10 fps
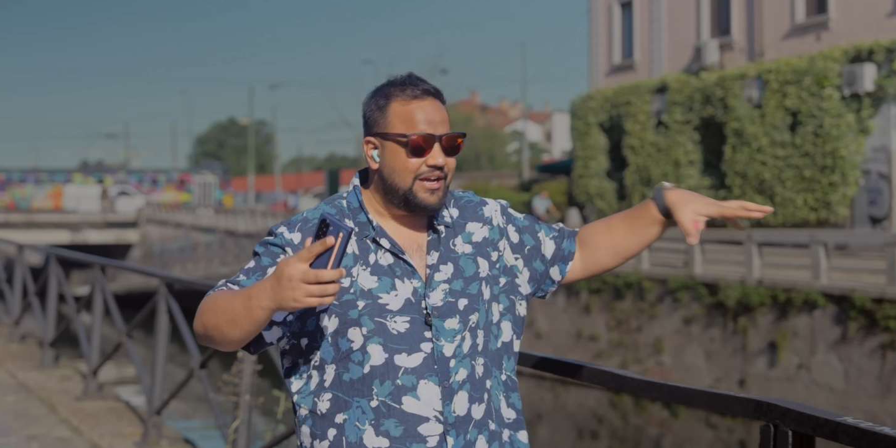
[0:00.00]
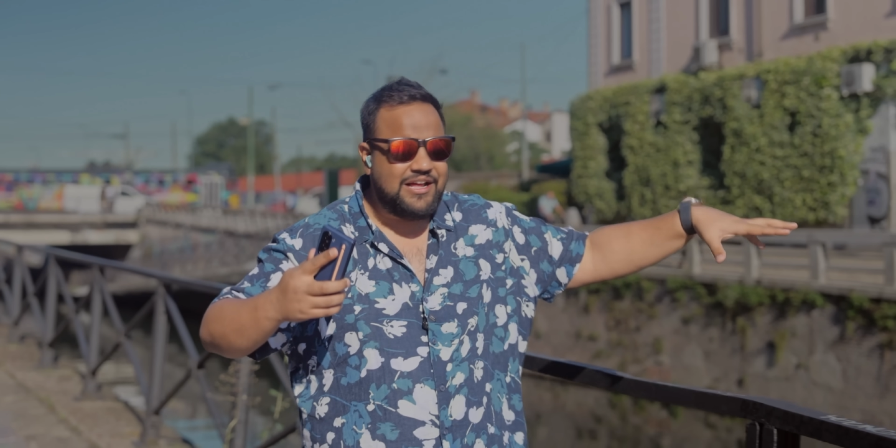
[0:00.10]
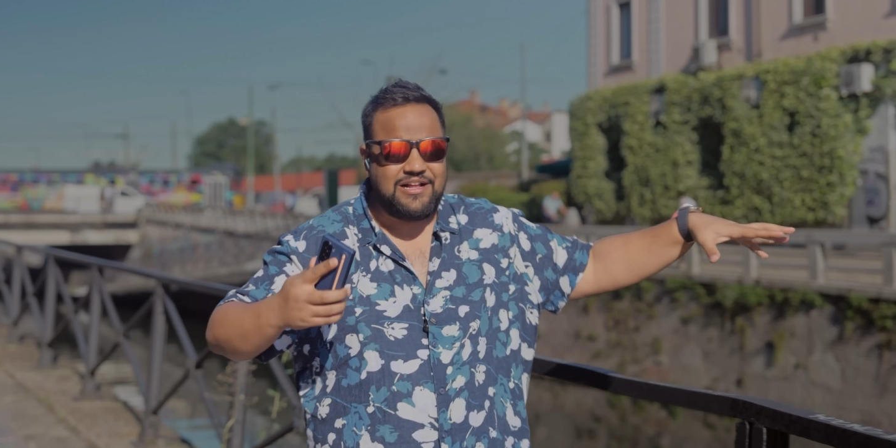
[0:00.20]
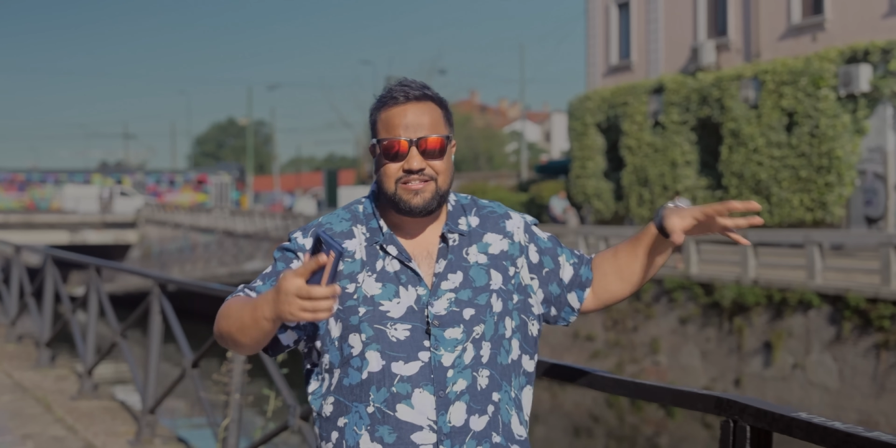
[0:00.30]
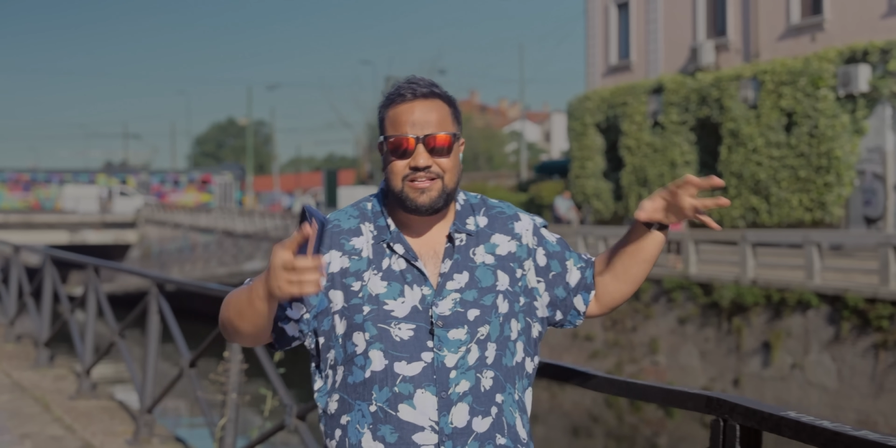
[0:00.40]

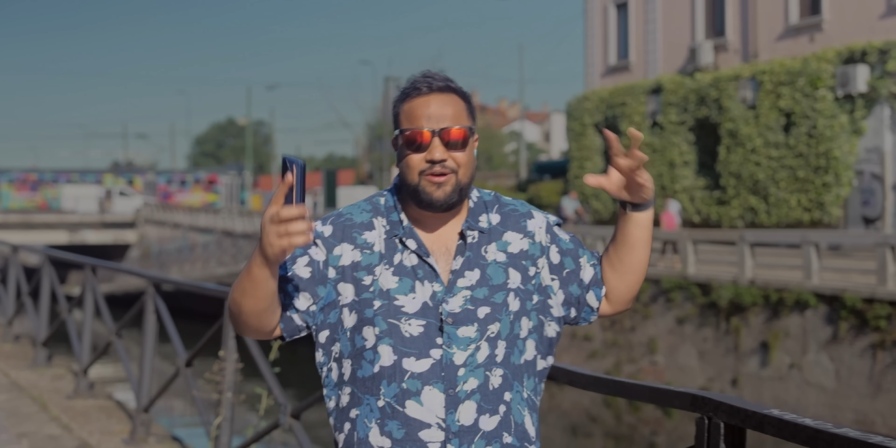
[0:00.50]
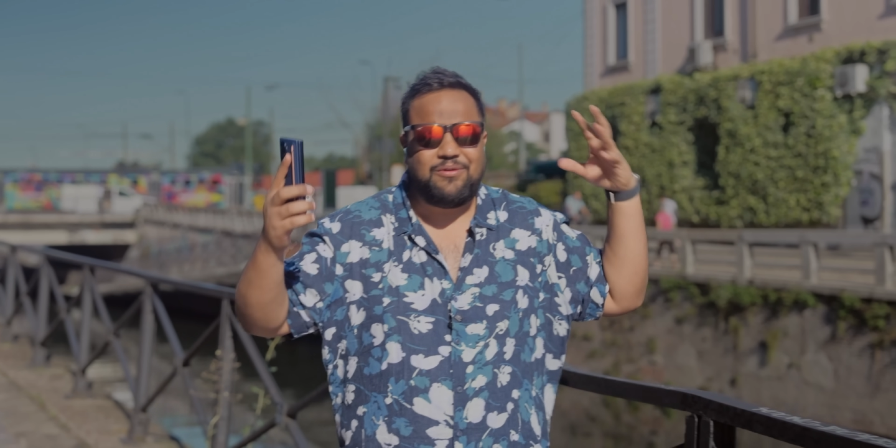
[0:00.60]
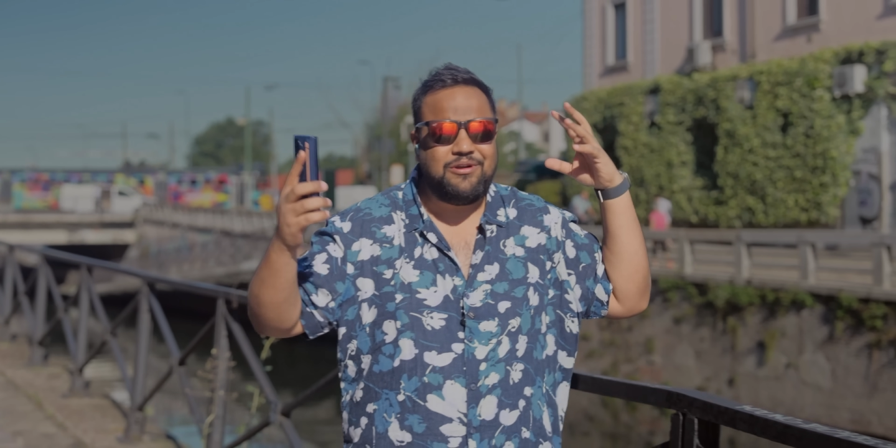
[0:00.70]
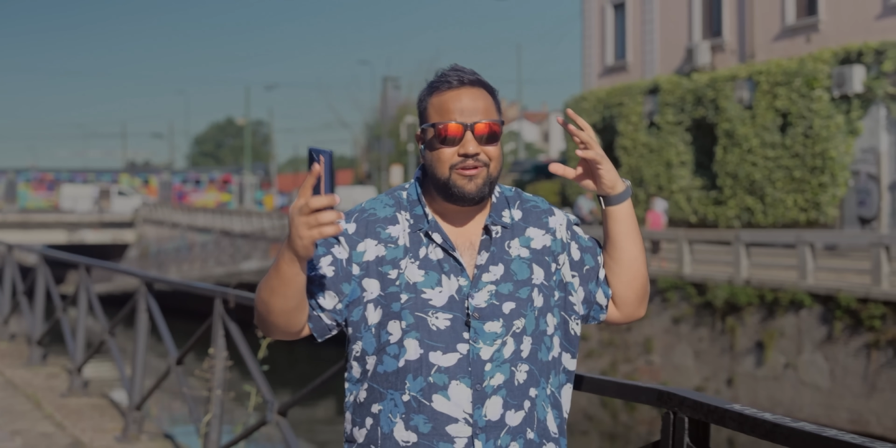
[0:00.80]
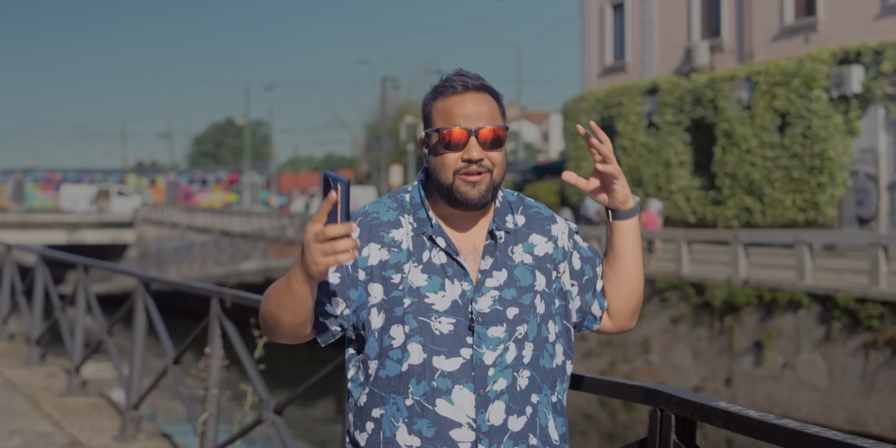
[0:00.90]
canal
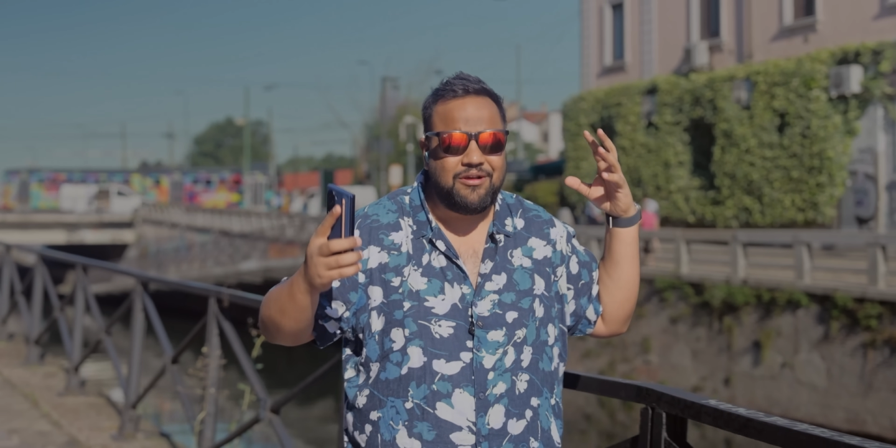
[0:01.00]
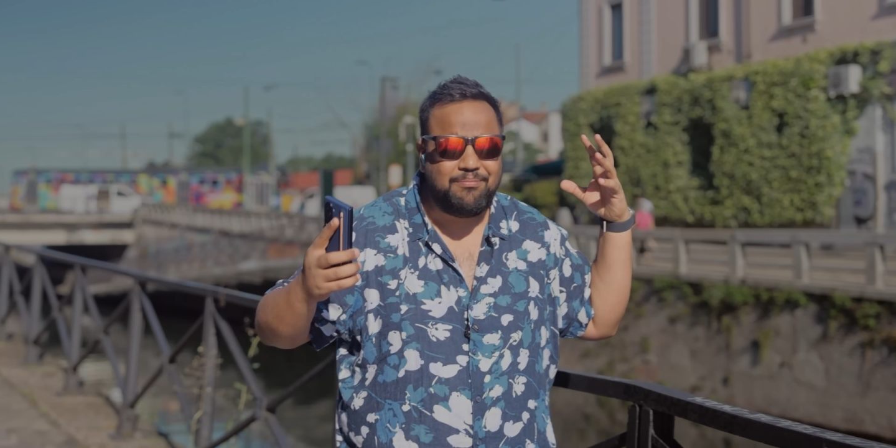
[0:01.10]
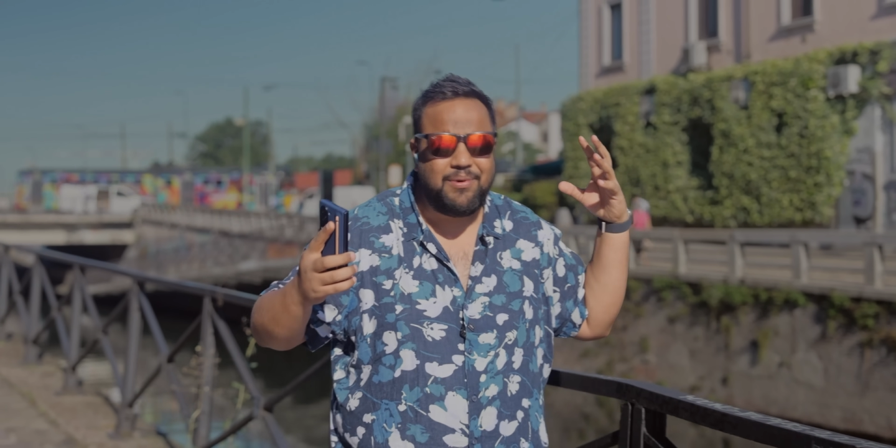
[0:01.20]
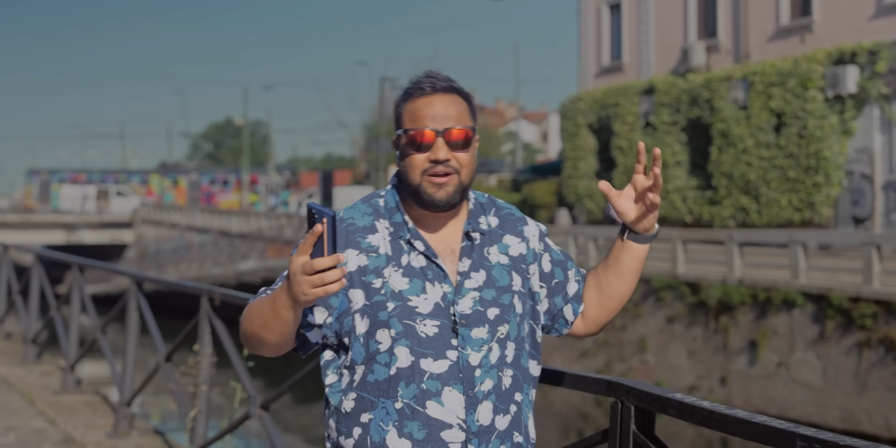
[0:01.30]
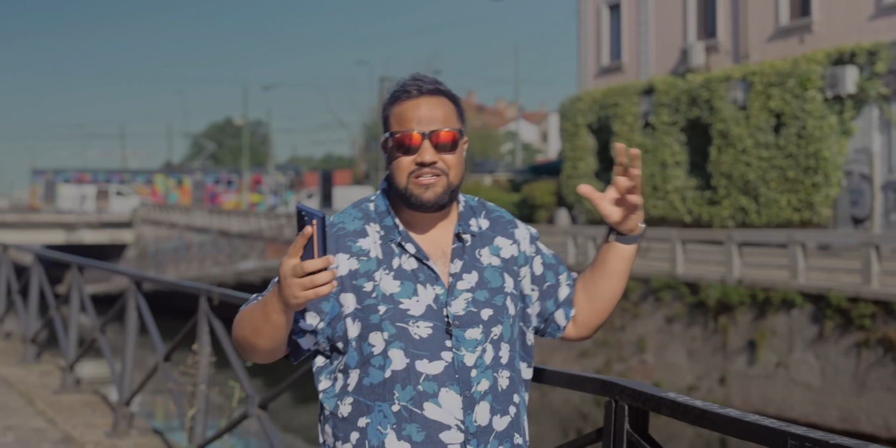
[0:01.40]
sound,
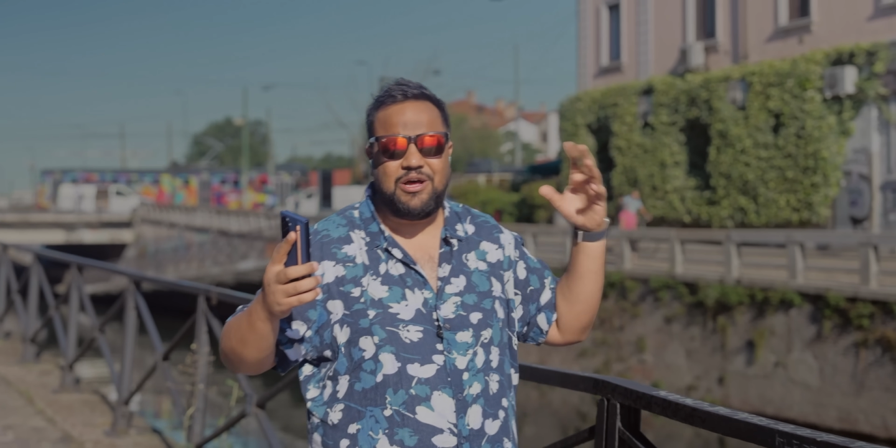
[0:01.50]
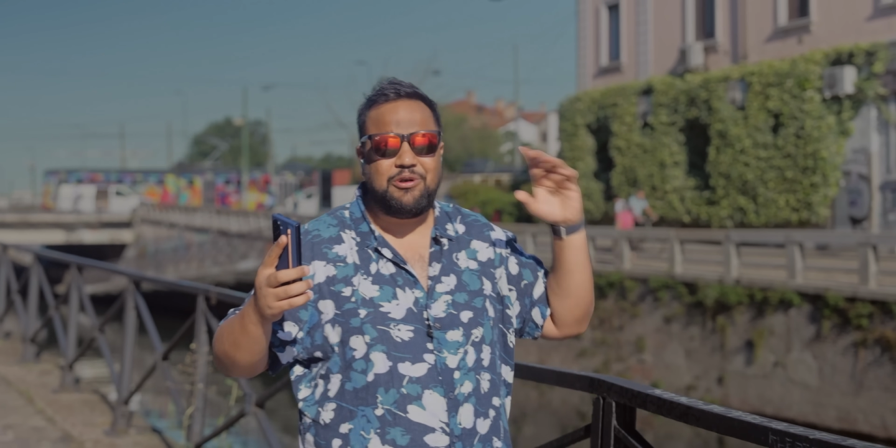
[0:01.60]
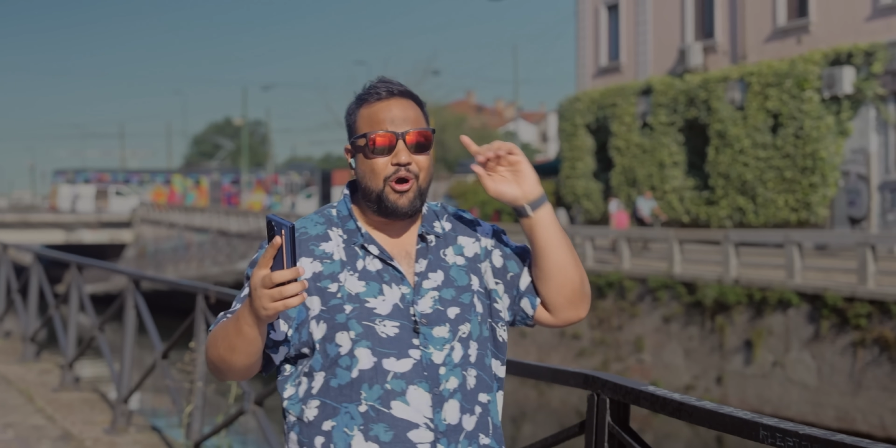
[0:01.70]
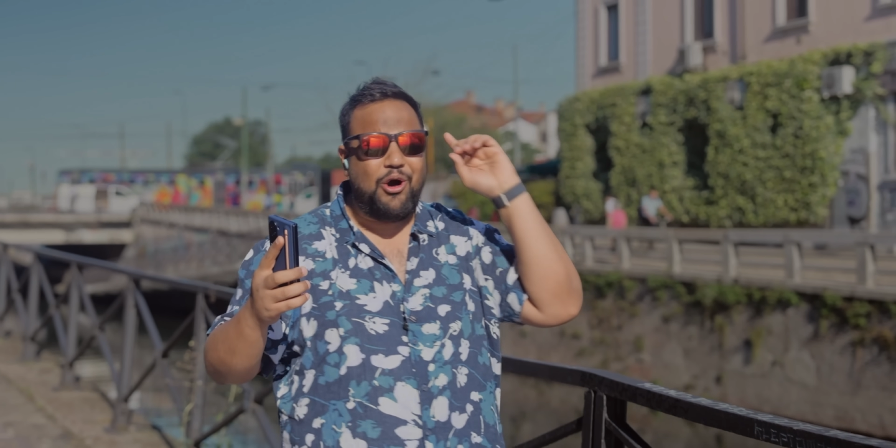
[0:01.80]
bird sound.